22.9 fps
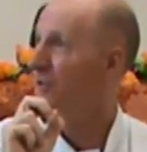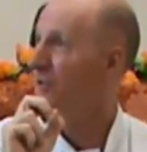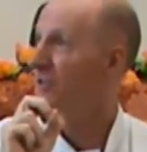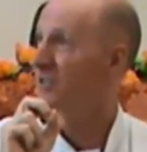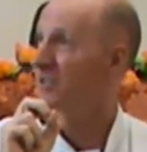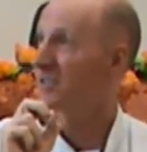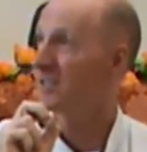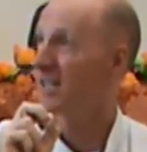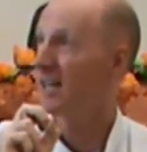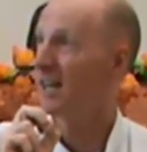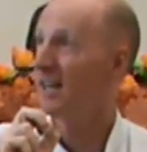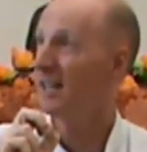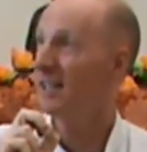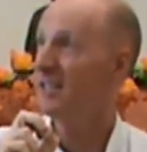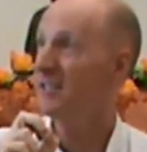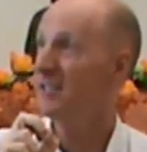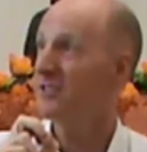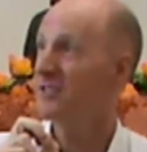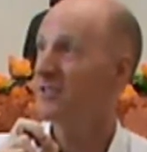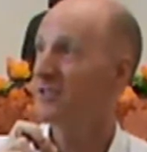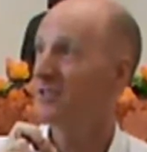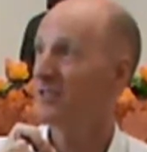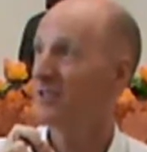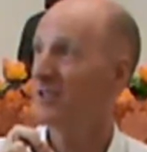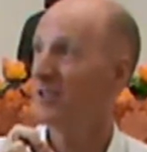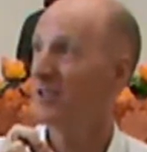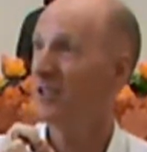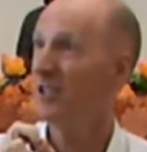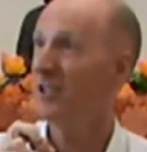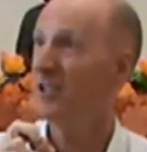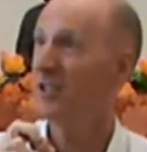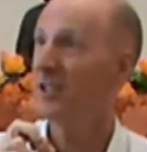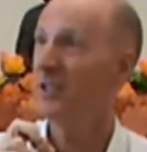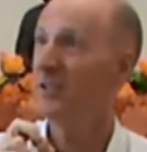starting to
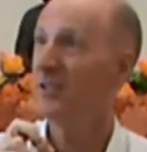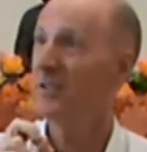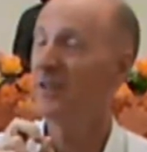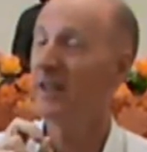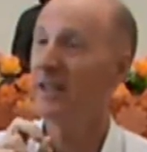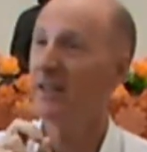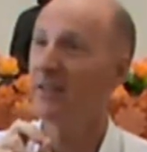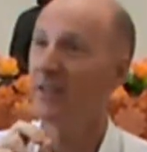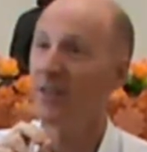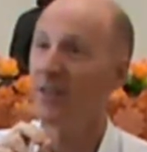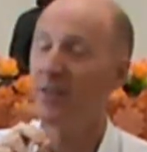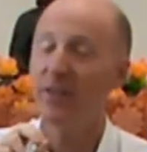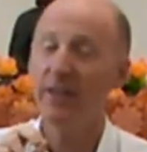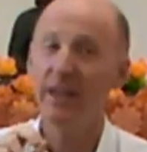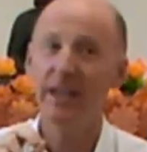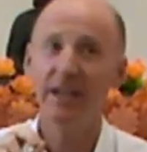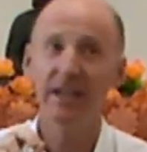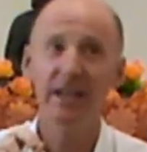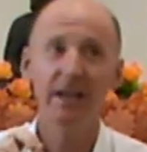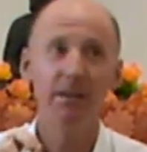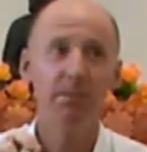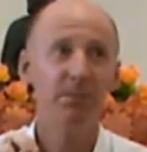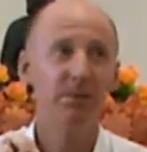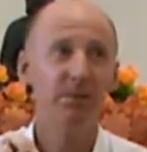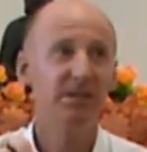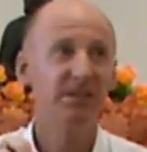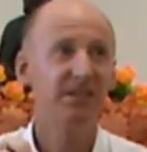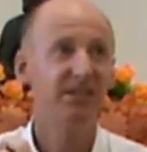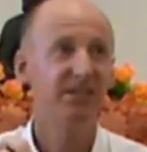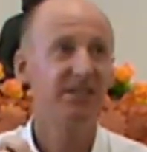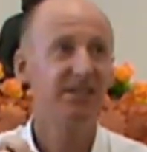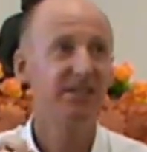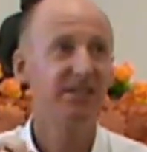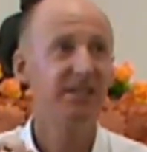learn that the thinking
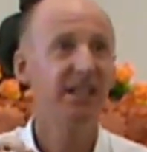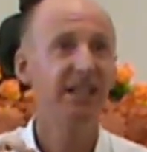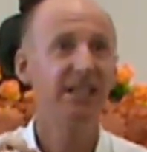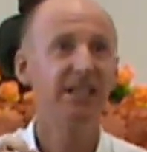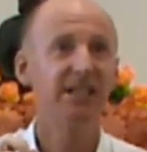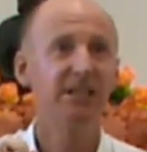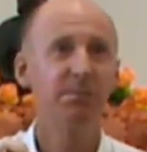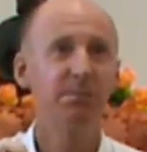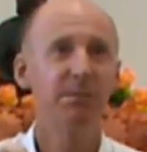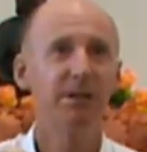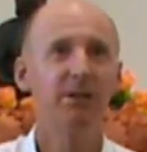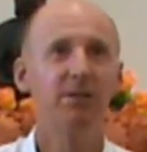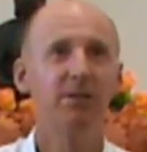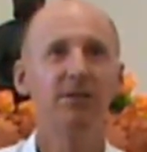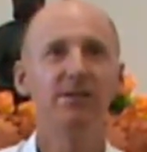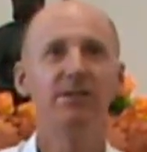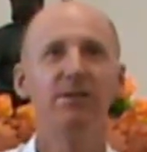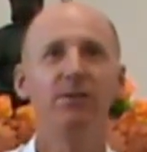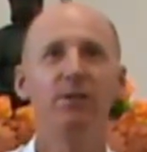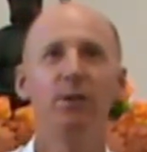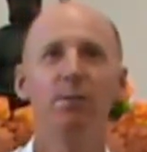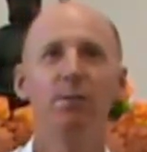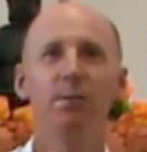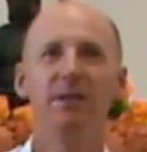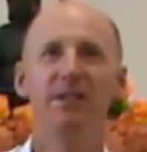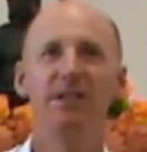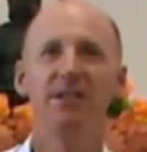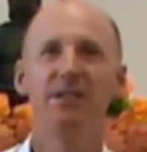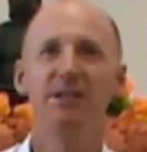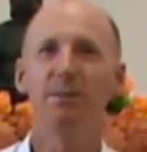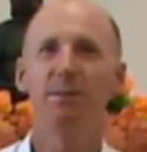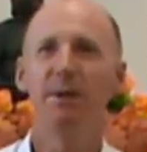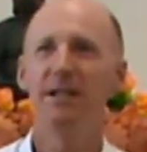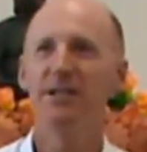persists because of your
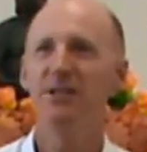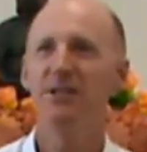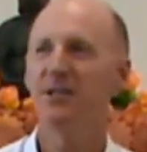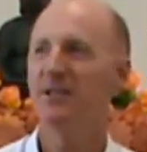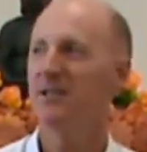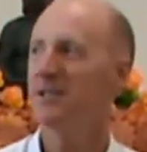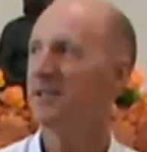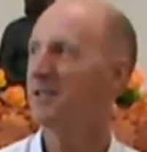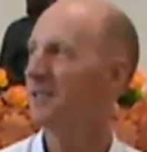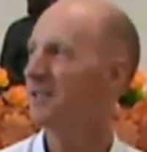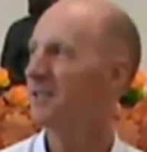participation.